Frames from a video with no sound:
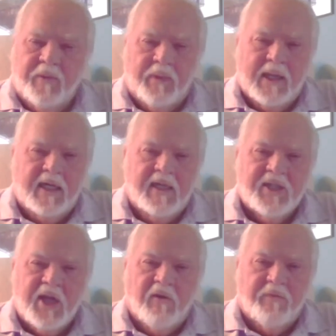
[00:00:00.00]
to play
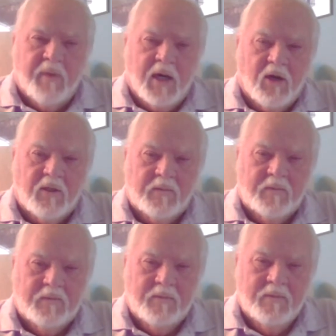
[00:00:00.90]
softball,
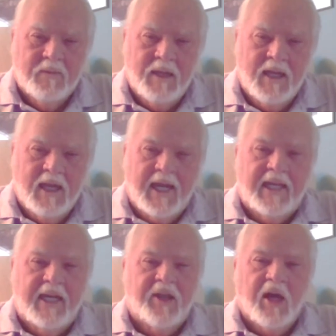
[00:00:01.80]
and
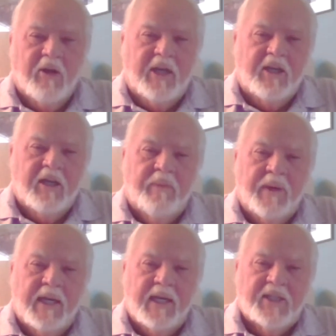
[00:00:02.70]
he thought he could
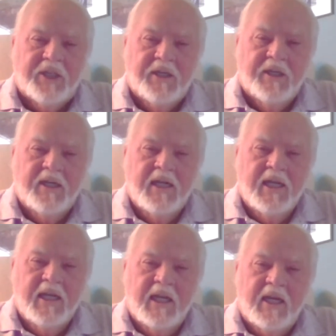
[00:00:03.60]
pitch.
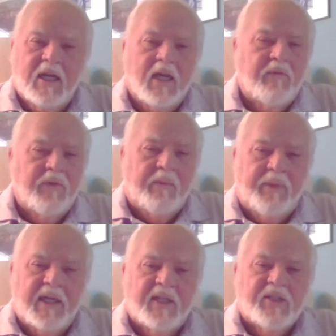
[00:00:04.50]
He loved to
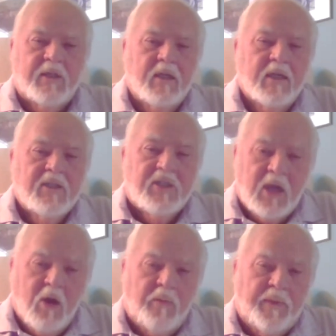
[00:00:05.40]
pitch
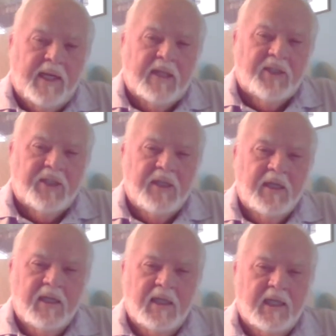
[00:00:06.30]
slow pitch
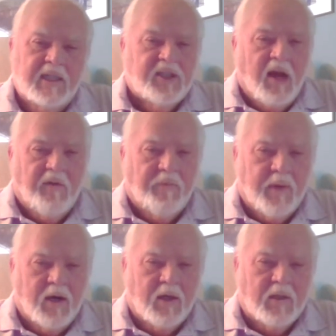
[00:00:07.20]
in
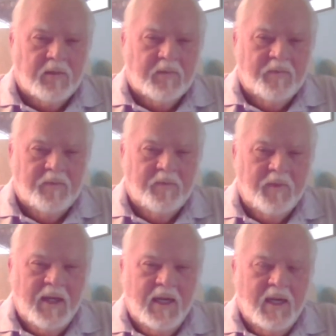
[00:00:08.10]
softball.
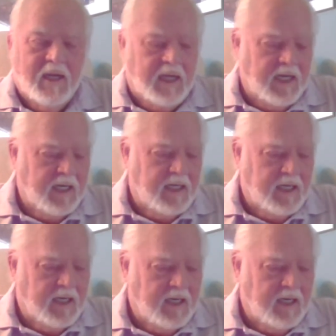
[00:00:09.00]
And